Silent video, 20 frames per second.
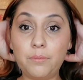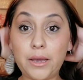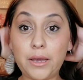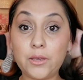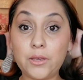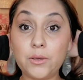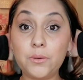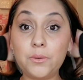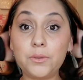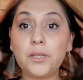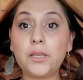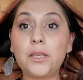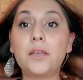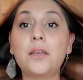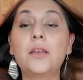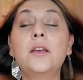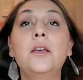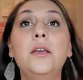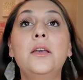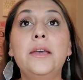by
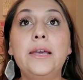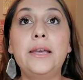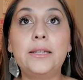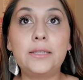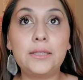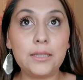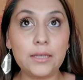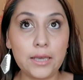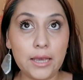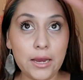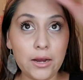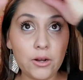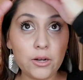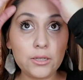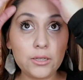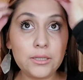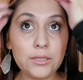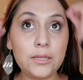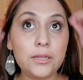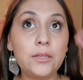using, it's the
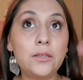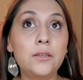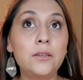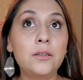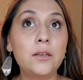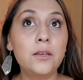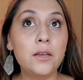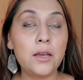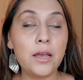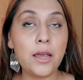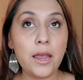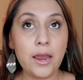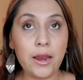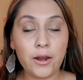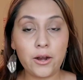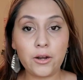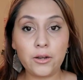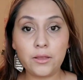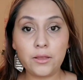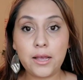keratin
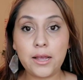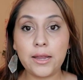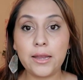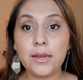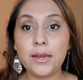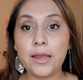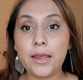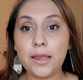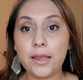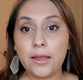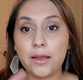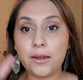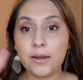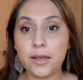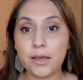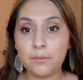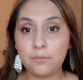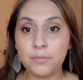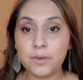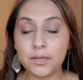hairline,
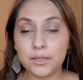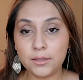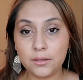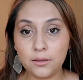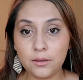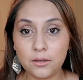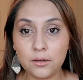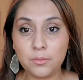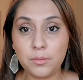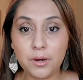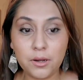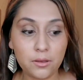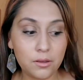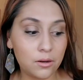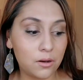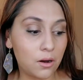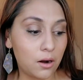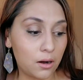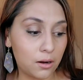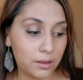and I mix a little bit of
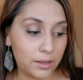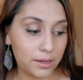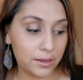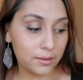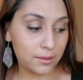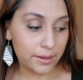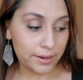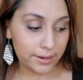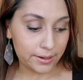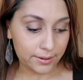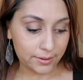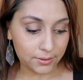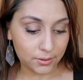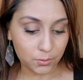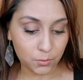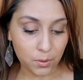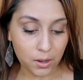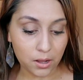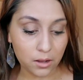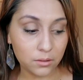the garlic line
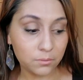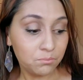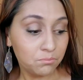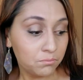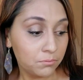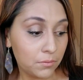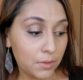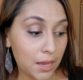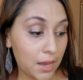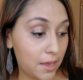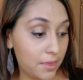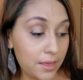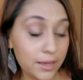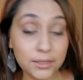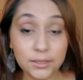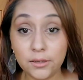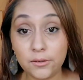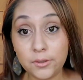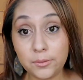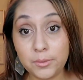as well. And
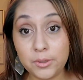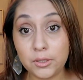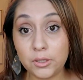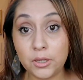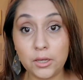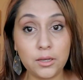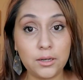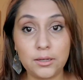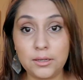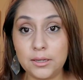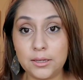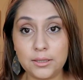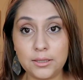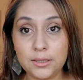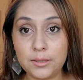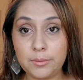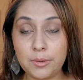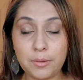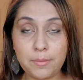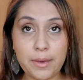that still smells good. It doesn't
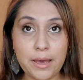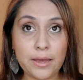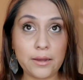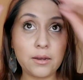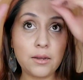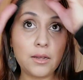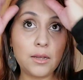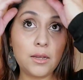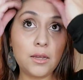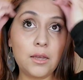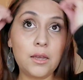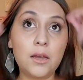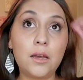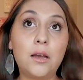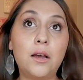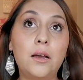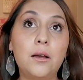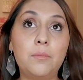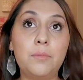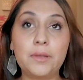smell bad.
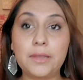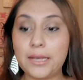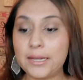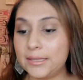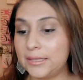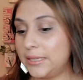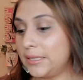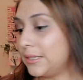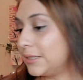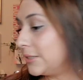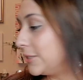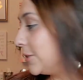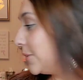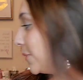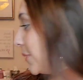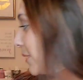But that's it. Do you